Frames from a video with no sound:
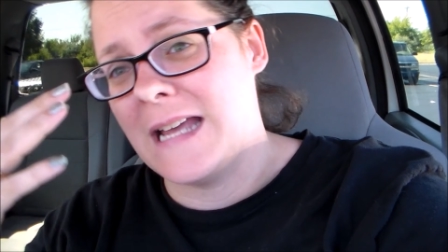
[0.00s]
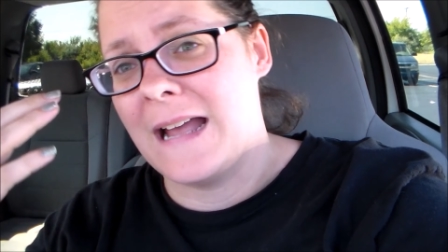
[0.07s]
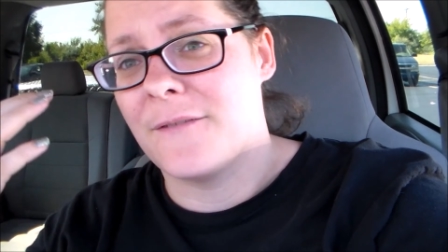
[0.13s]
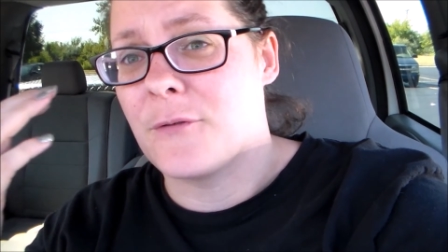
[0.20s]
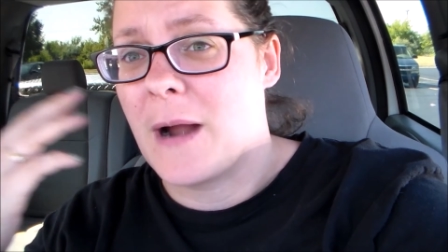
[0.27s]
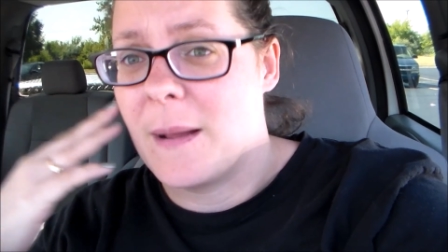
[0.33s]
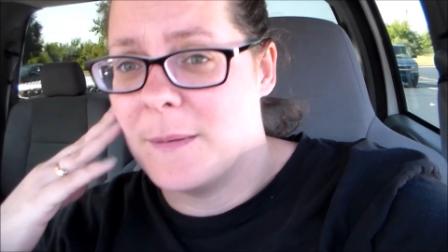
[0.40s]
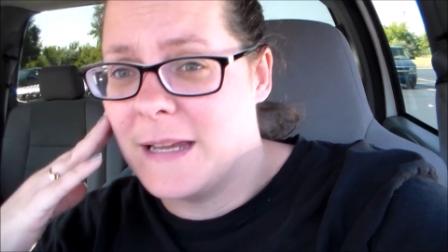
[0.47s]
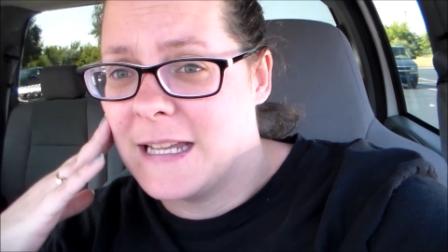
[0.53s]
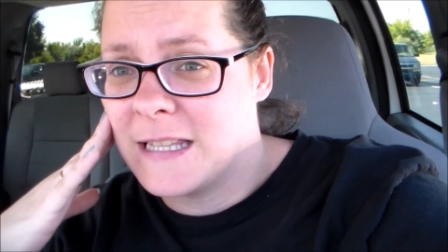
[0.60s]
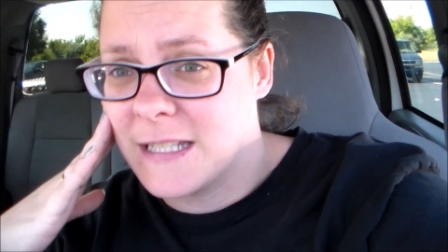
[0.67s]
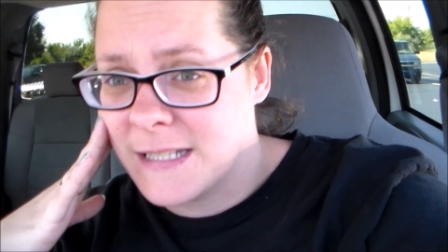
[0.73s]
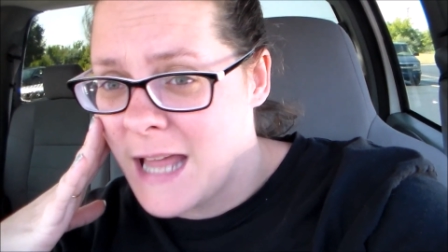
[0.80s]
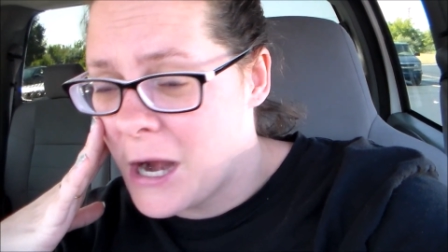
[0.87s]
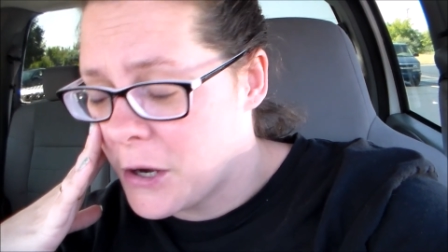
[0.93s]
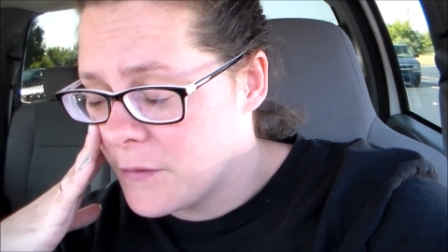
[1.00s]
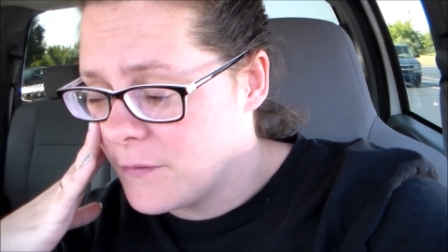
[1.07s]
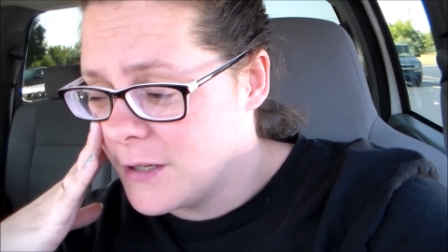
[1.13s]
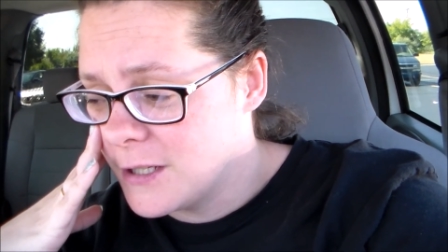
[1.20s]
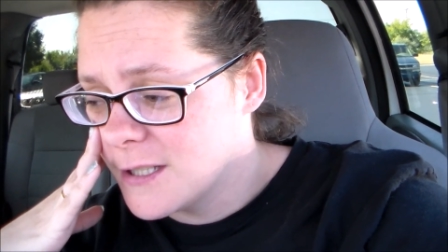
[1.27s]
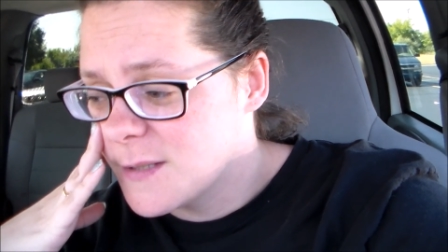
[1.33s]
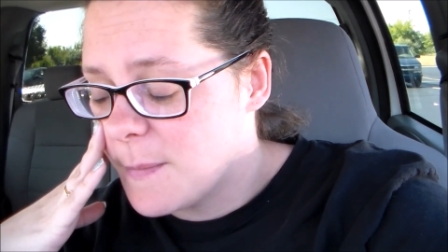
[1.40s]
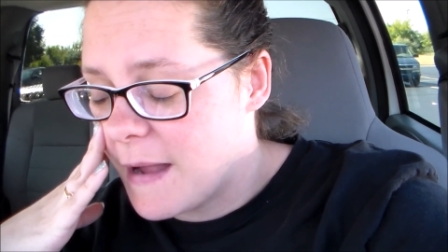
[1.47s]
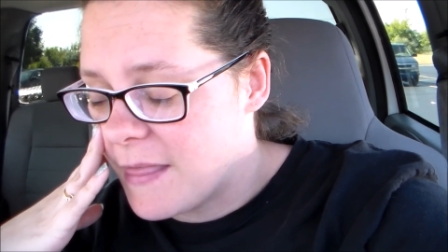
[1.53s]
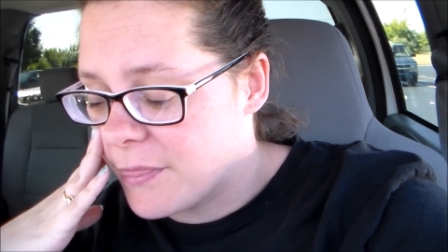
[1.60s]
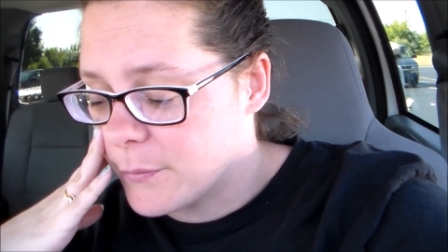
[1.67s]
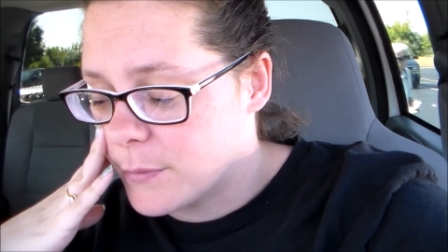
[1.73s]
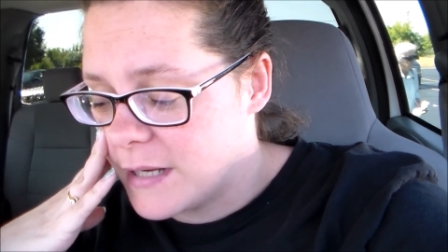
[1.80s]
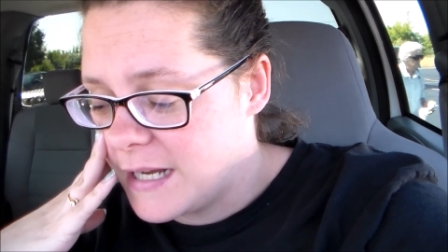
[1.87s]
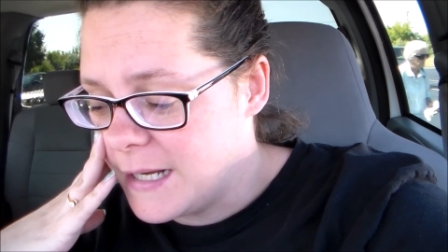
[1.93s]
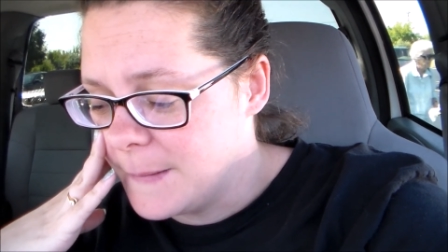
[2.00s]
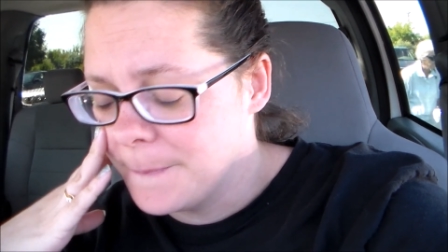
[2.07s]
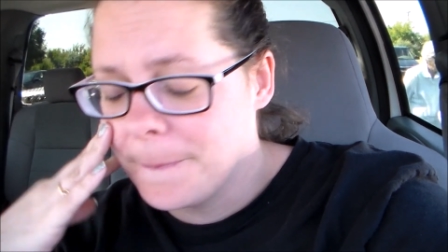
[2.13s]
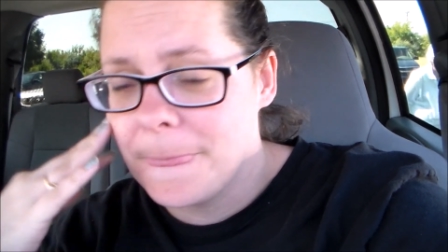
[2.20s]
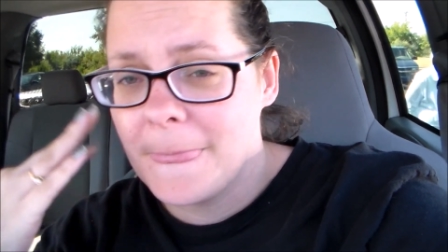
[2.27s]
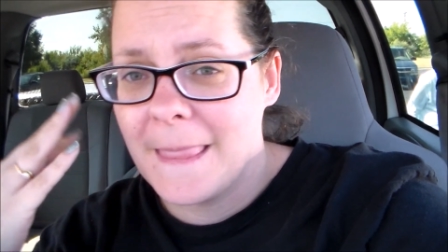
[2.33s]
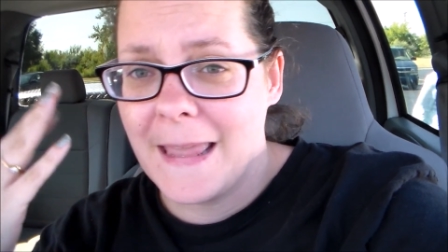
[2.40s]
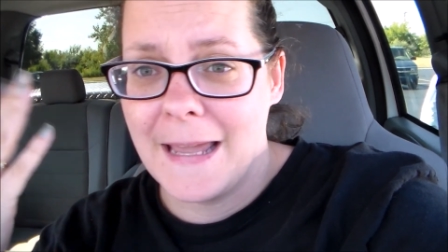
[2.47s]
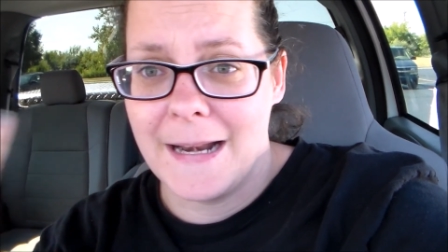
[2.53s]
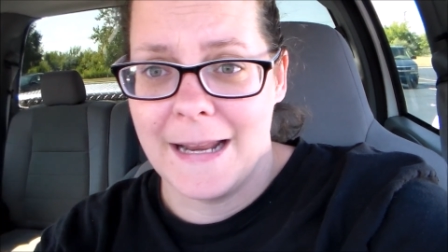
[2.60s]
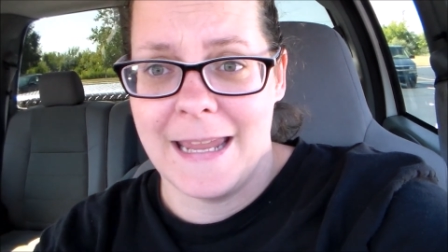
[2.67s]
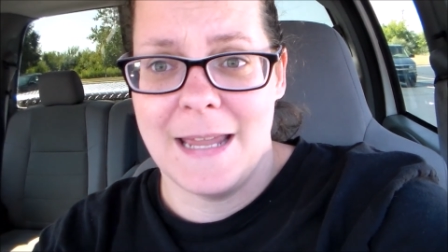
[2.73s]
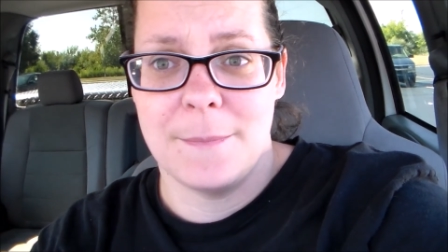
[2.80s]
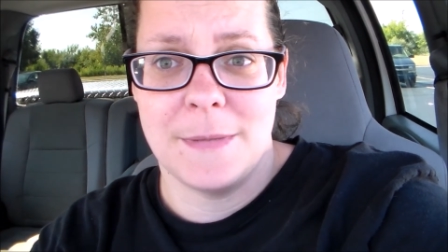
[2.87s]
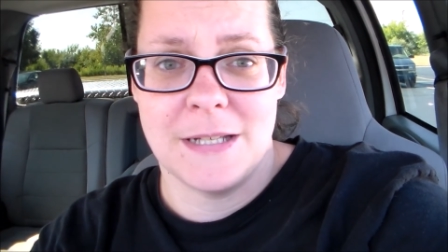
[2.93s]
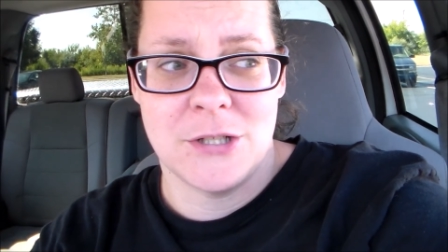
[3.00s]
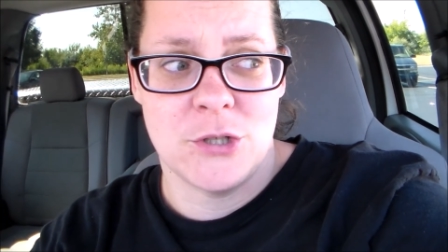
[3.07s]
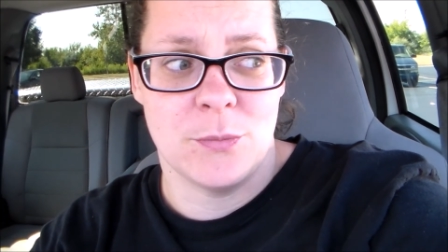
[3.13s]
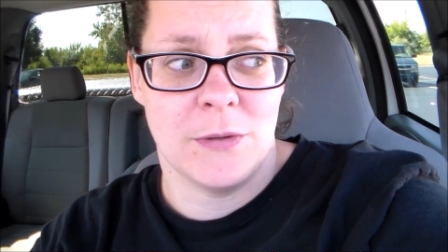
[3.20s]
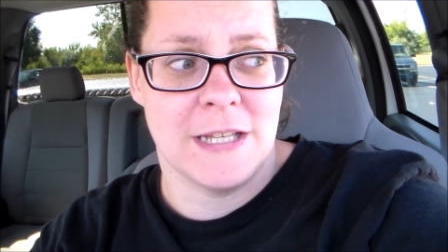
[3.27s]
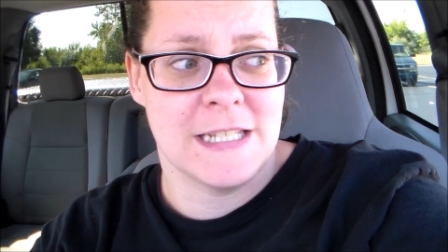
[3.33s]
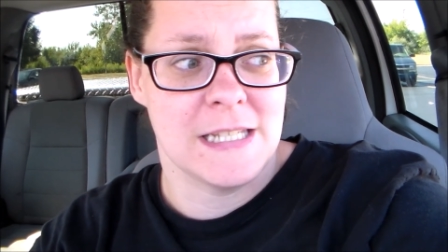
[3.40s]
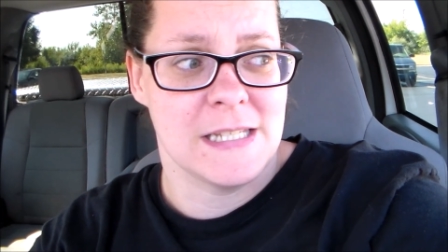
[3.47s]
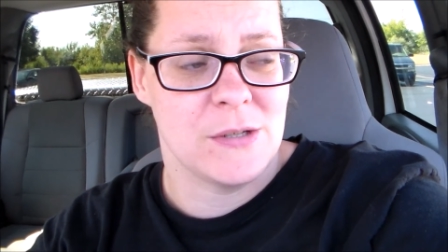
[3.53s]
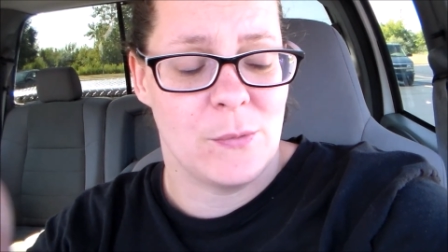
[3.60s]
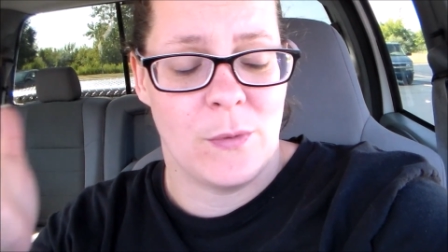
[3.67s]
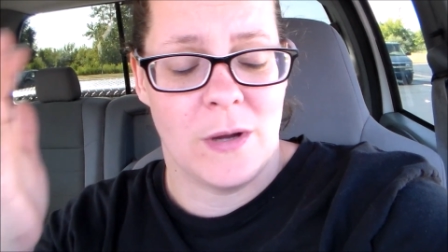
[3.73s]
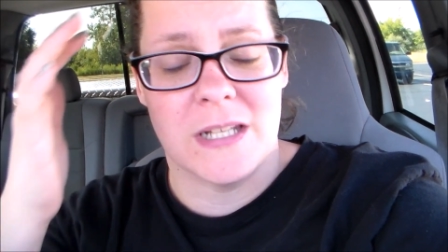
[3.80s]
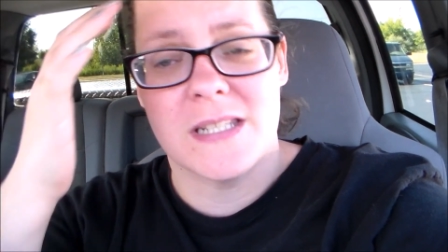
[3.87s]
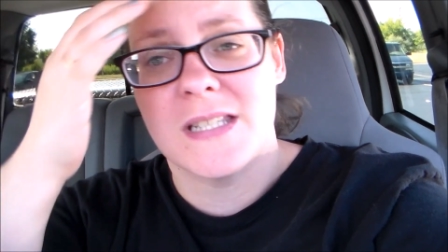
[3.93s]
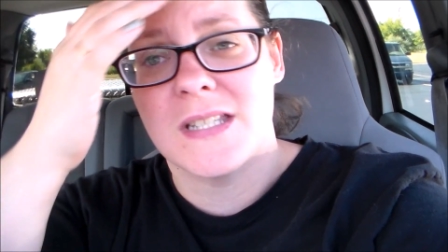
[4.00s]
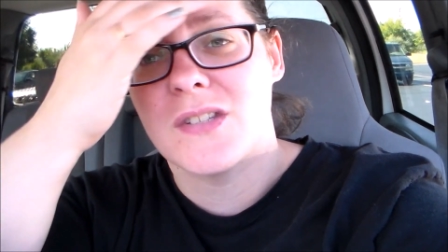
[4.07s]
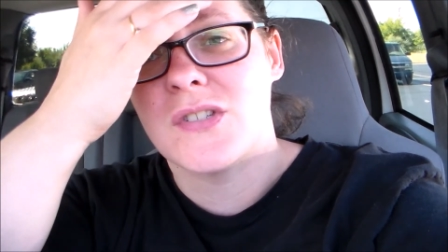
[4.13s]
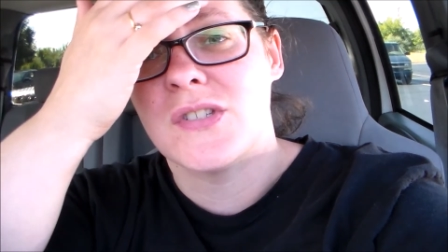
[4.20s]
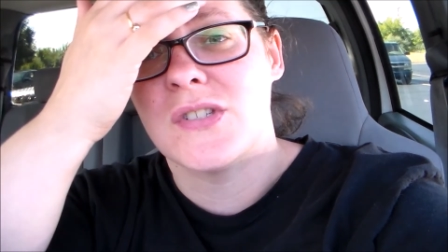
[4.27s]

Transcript: to have Robbie at the soccer fields by 3 and I can't be in two places at once.